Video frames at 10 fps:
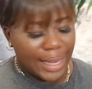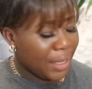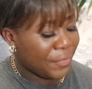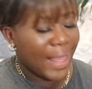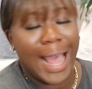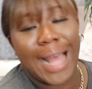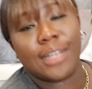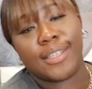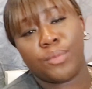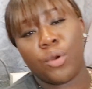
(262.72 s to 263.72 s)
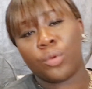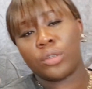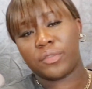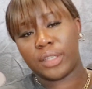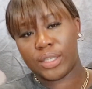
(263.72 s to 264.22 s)
if they had a small
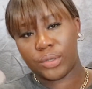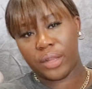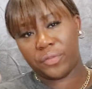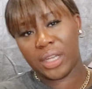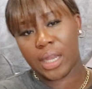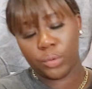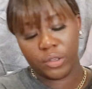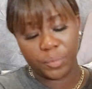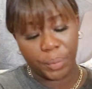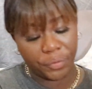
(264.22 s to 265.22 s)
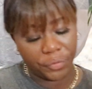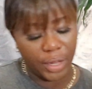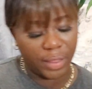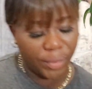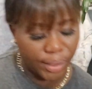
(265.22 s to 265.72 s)
one of this one i think i would have
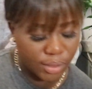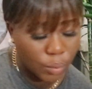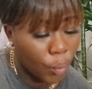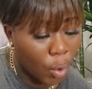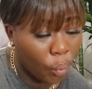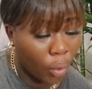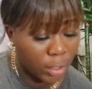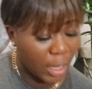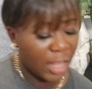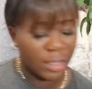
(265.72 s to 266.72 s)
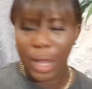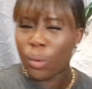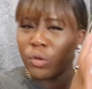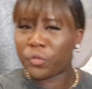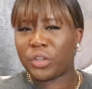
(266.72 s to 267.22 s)
preferred the small one because i
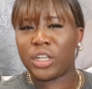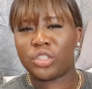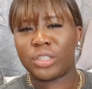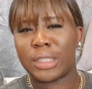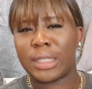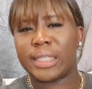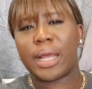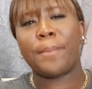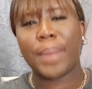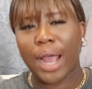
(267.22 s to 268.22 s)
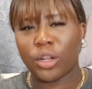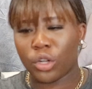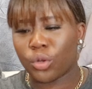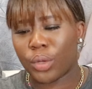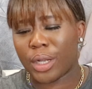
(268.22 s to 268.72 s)
want to finish using it and buy
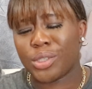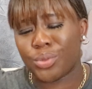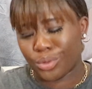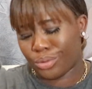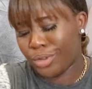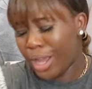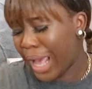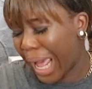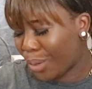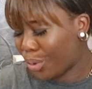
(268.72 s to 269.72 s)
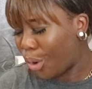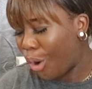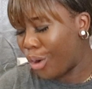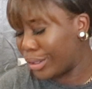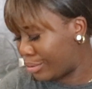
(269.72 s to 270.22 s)
another one i just want to i don't want to
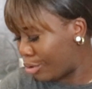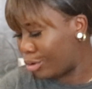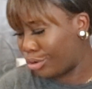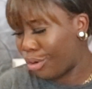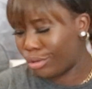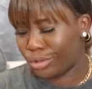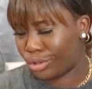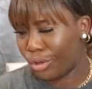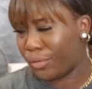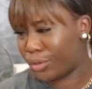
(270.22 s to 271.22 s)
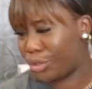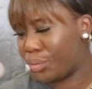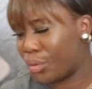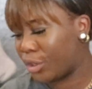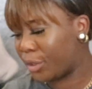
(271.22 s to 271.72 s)
hoard hoard hoard stuff
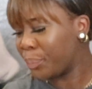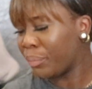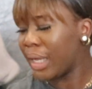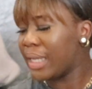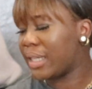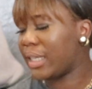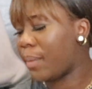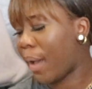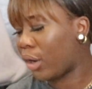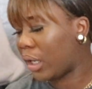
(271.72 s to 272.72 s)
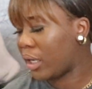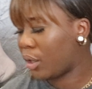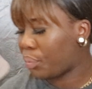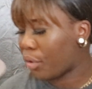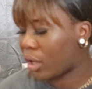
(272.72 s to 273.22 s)
too much talking about
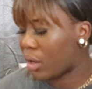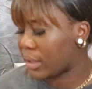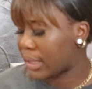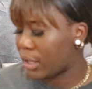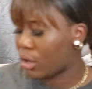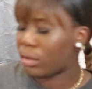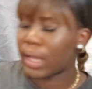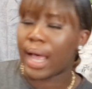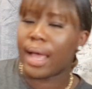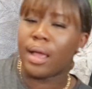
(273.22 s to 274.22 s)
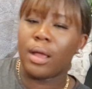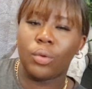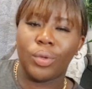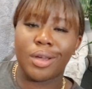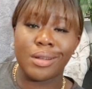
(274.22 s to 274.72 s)
cleaning products and all that
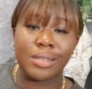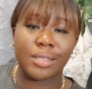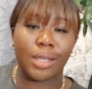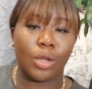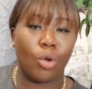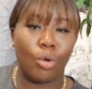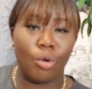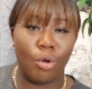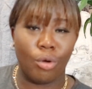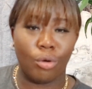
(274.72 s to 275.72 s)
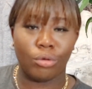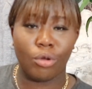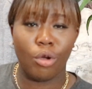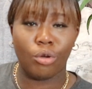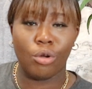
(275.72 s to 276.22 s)
we call this thing concon
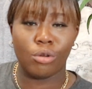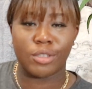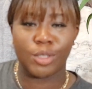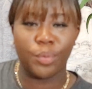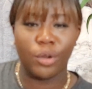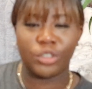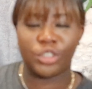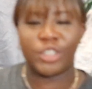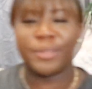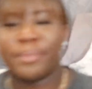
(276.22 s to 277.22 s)
concon sponge